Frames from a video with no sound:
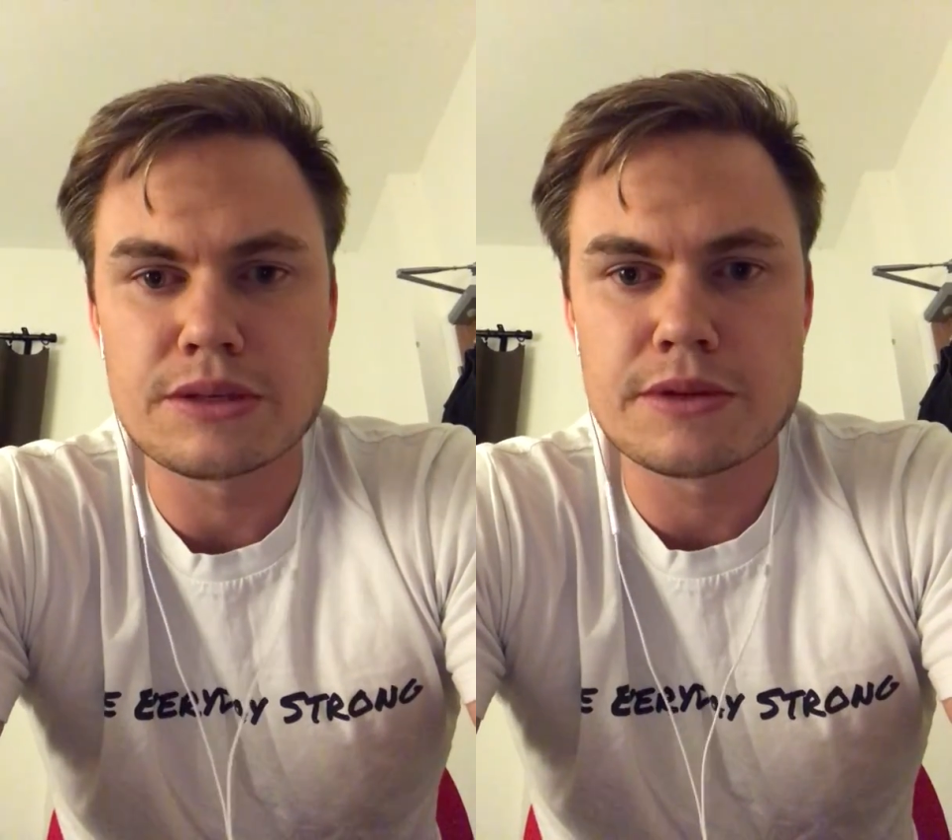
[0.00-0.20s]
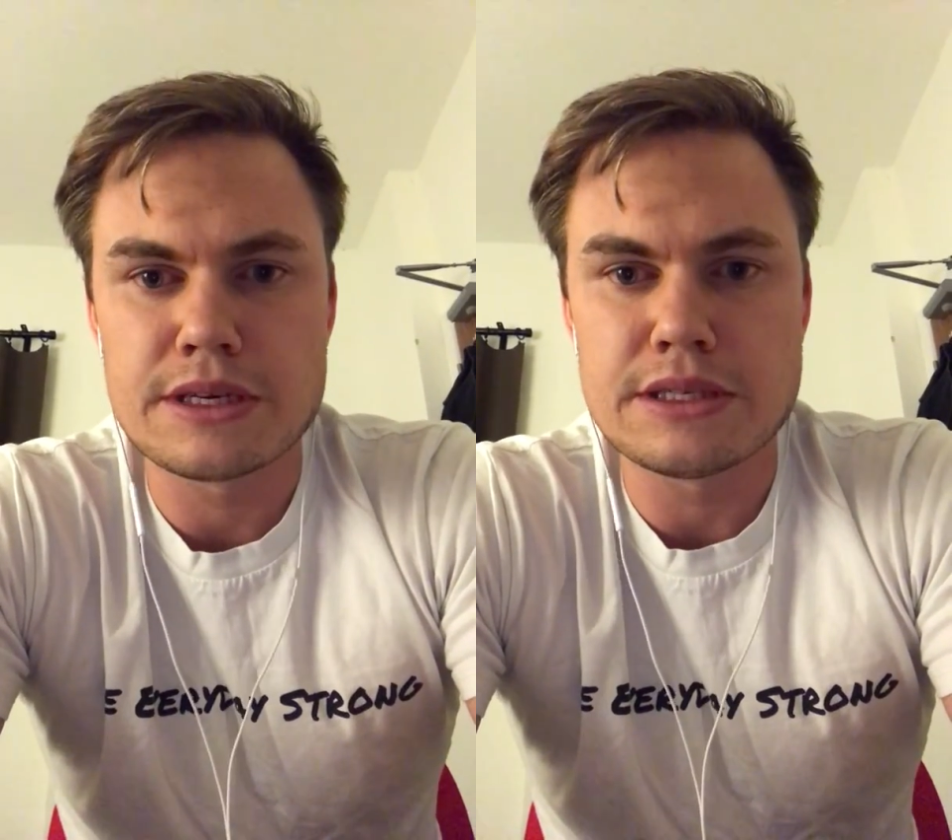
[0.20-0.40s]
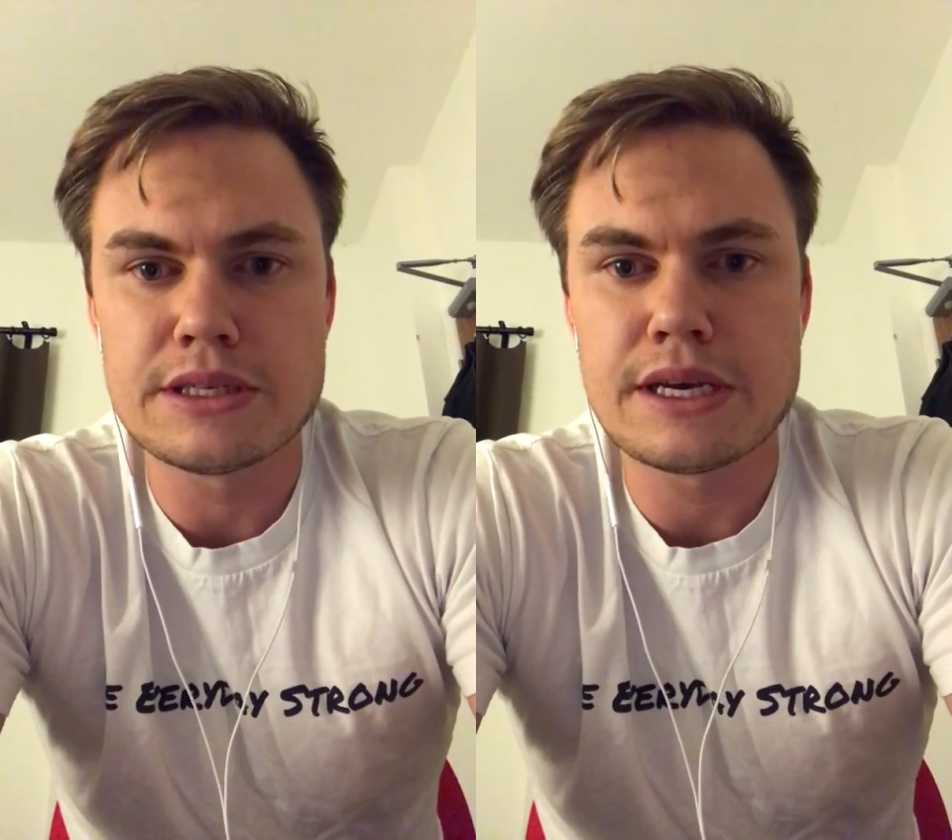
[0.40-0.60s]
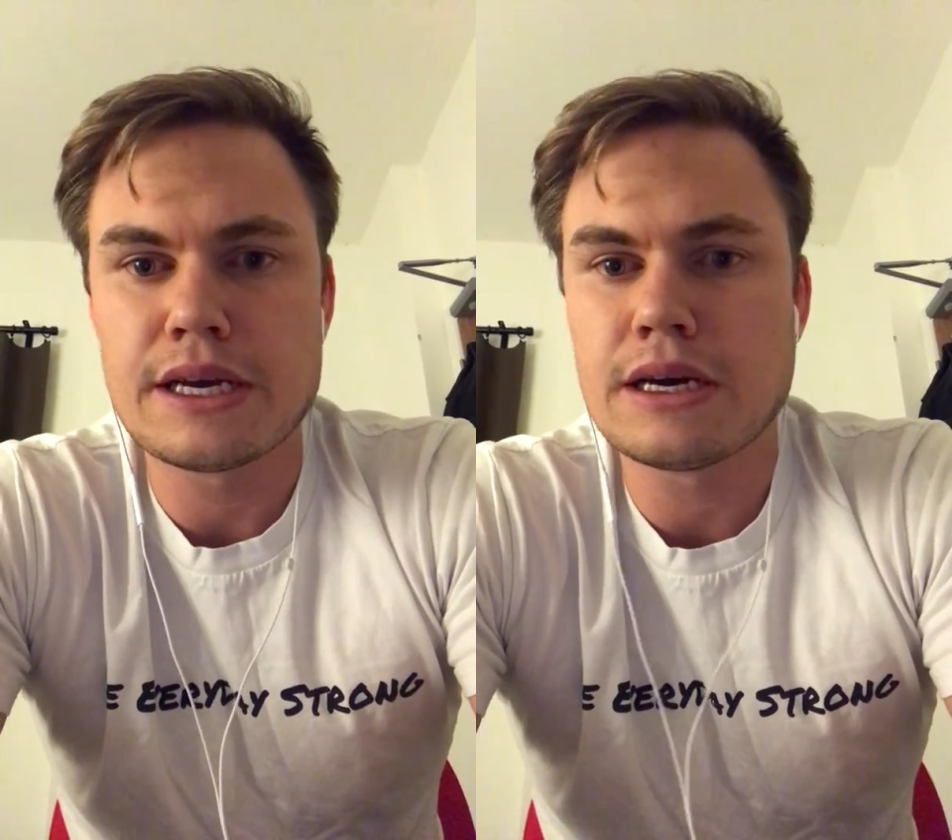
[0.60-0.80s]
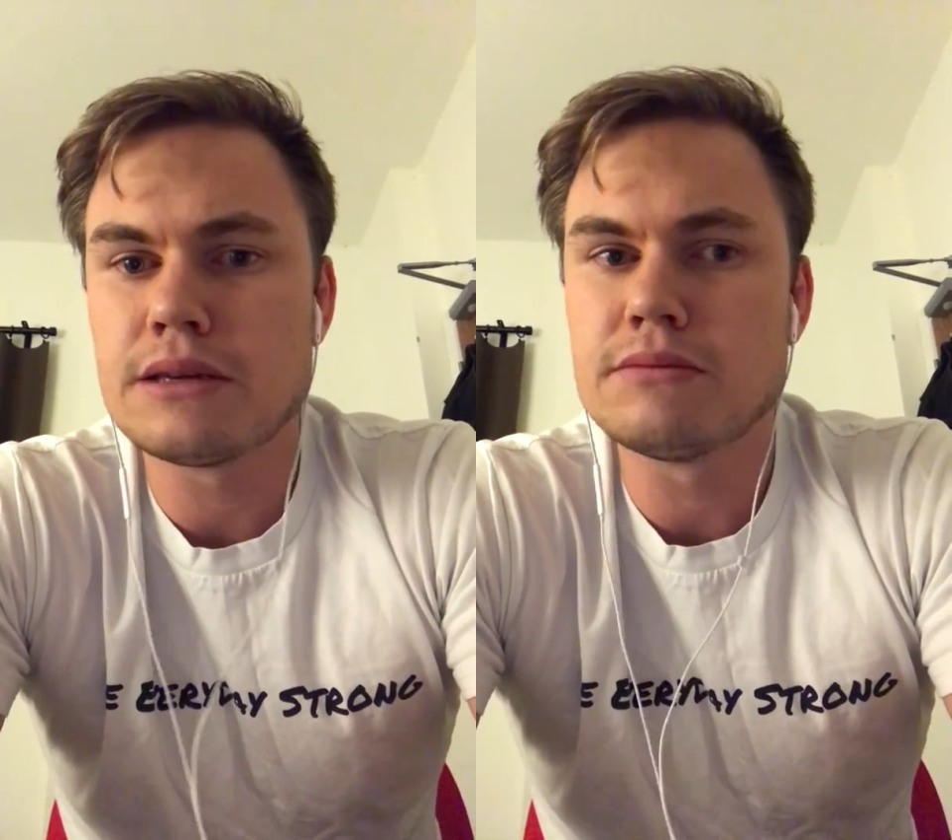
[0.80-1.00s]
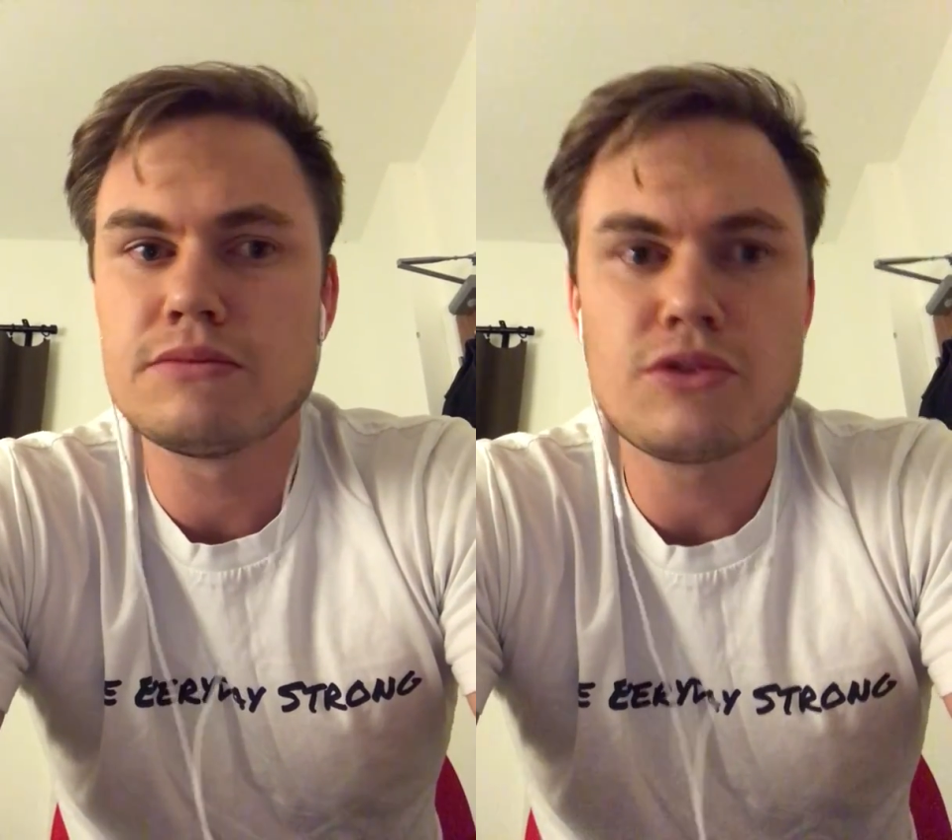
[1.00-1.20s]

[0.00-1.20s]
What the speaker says: some of these down,